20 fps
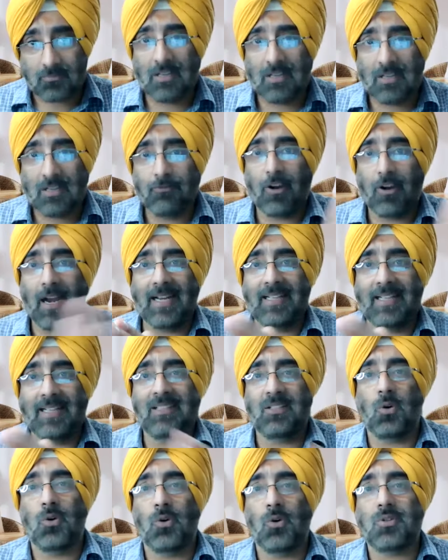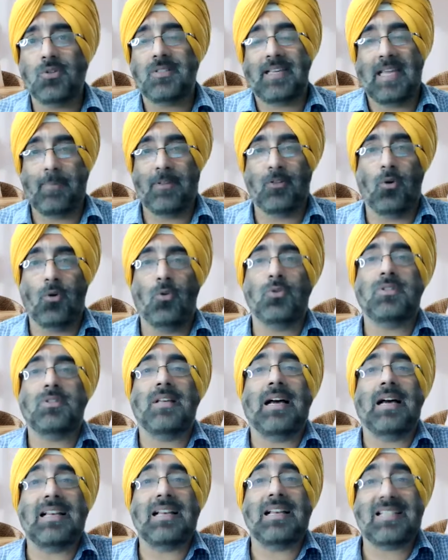getting those, keeping those
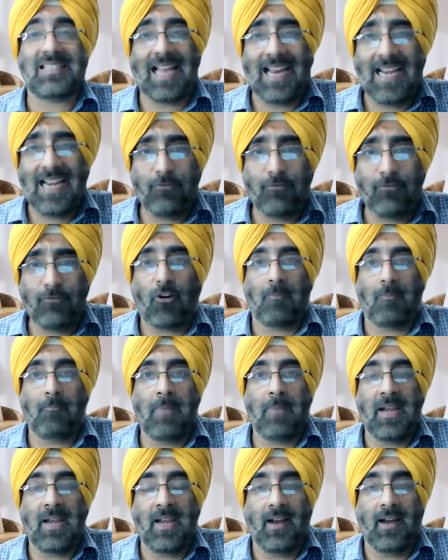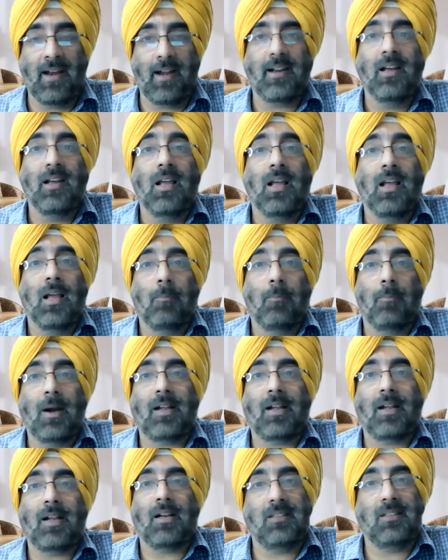aside for a minute,
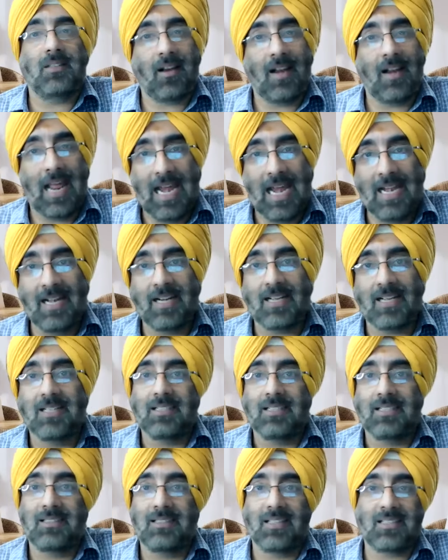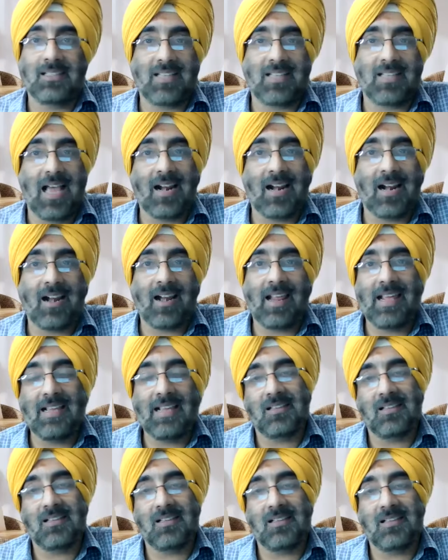but the rent, the
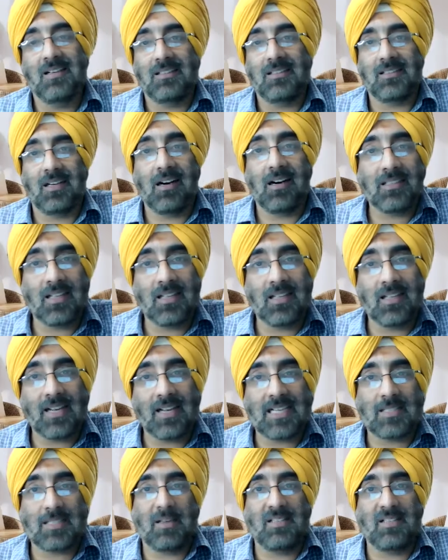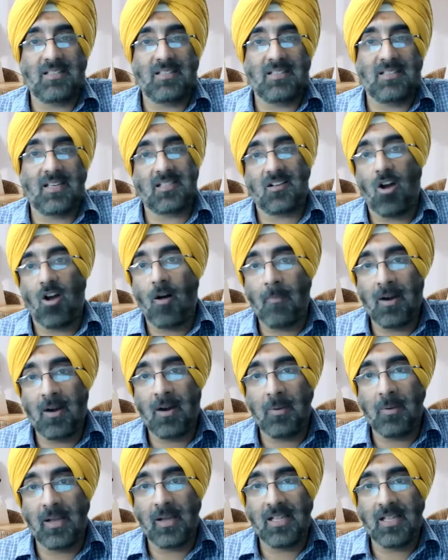salaries, the other expenses, the
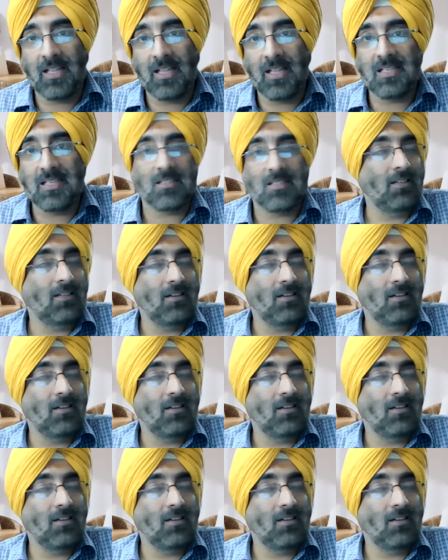government bills,